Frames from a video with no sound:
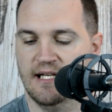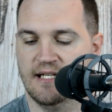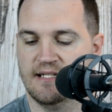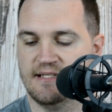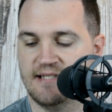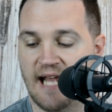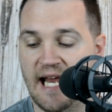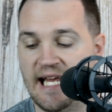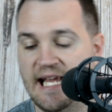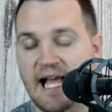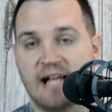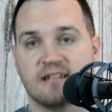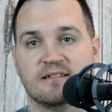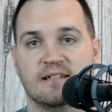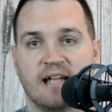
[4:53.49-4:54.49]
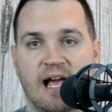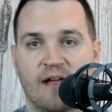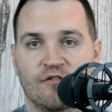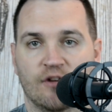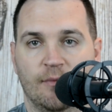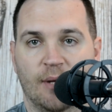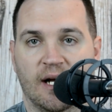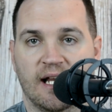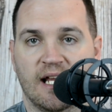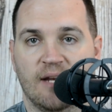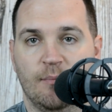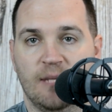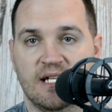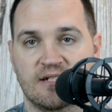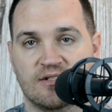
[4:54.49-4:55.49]
say yes to everybody
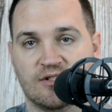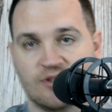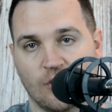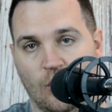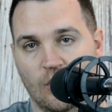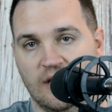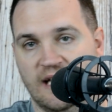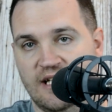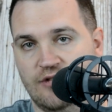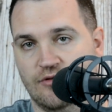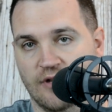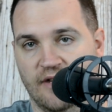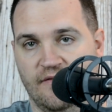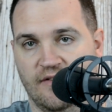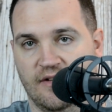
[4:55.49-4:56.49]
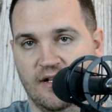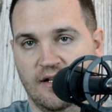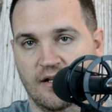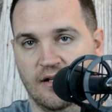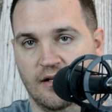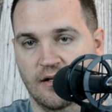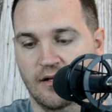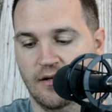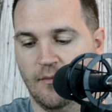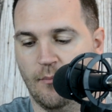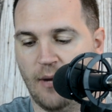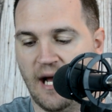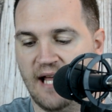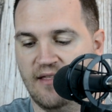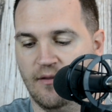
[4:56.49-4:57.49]
and be solely driven
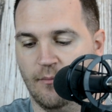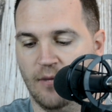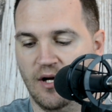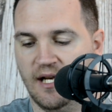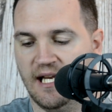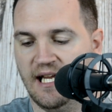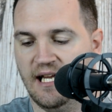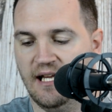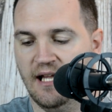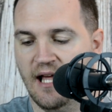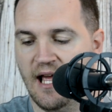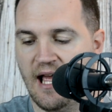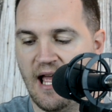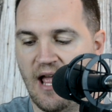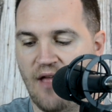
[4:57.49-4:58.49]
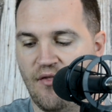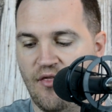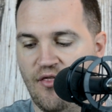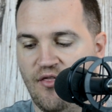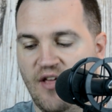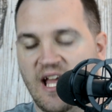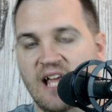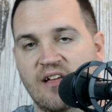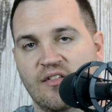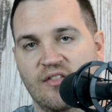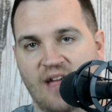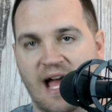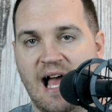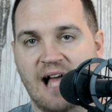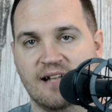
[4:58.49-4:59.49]
by the money, and think
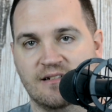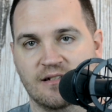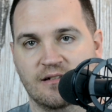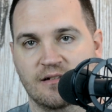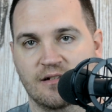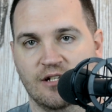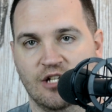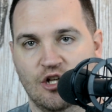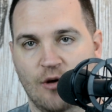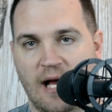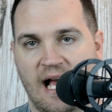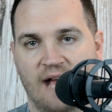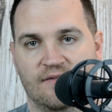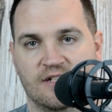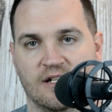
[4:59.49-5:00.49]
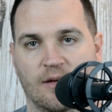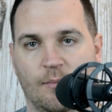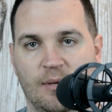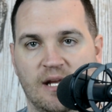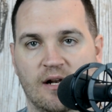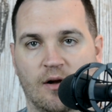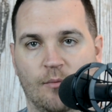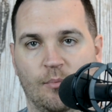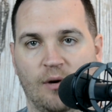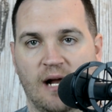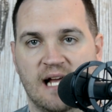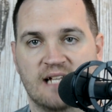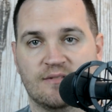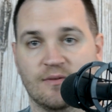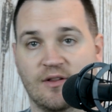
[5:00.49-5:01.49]
that you have to compete on
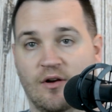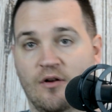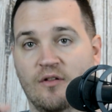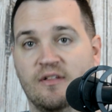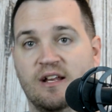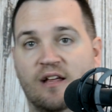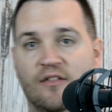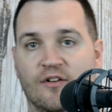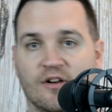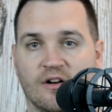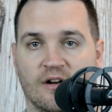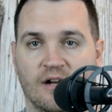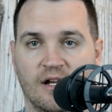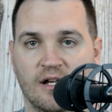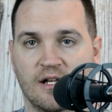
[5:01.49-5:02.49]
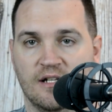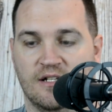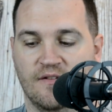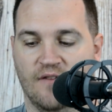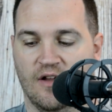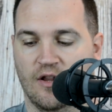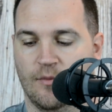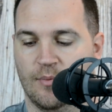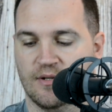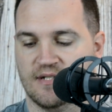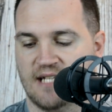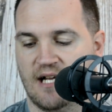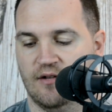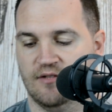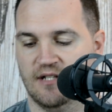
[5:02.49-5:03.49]
price with all the other developers
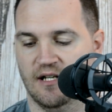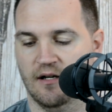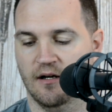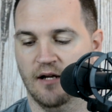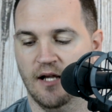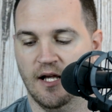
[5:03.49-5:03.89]
out there.